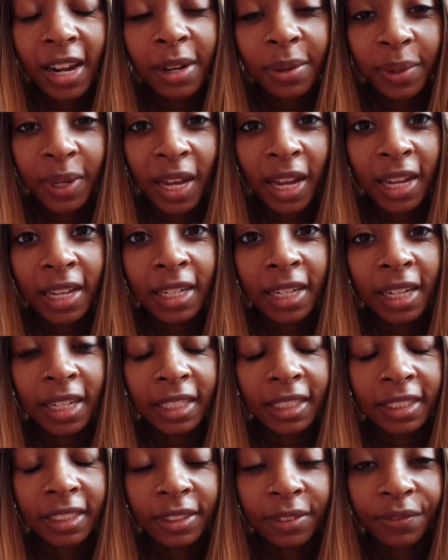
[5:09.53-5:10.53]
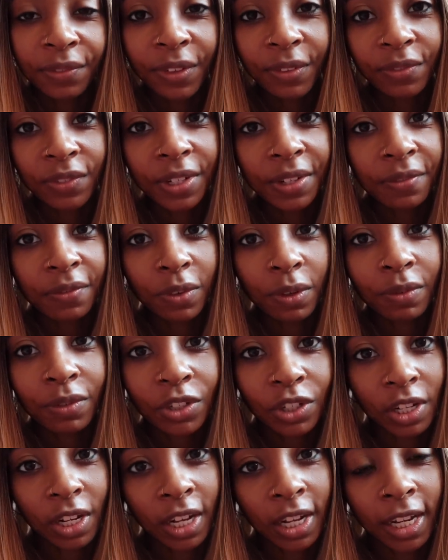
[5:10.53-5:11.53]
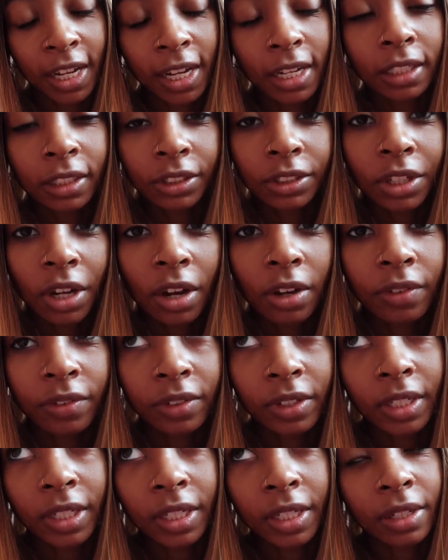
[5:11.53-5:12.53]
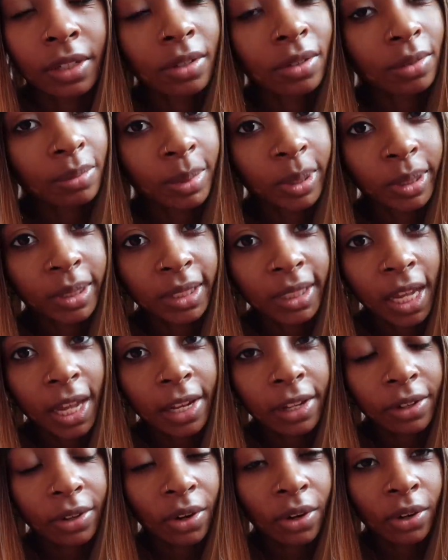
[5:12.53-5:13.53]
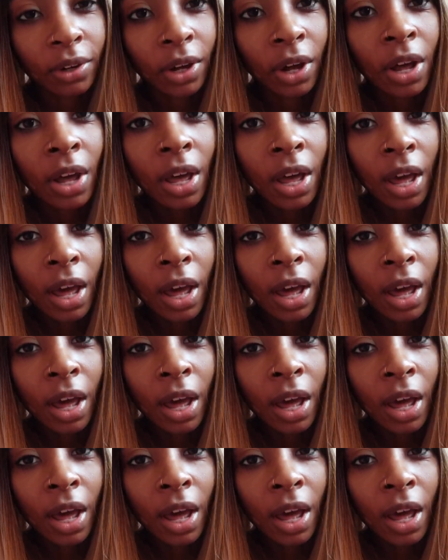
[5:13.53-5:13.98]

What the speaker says: Hello again, it's the 15th of July and it's currently almost 10 o'clock.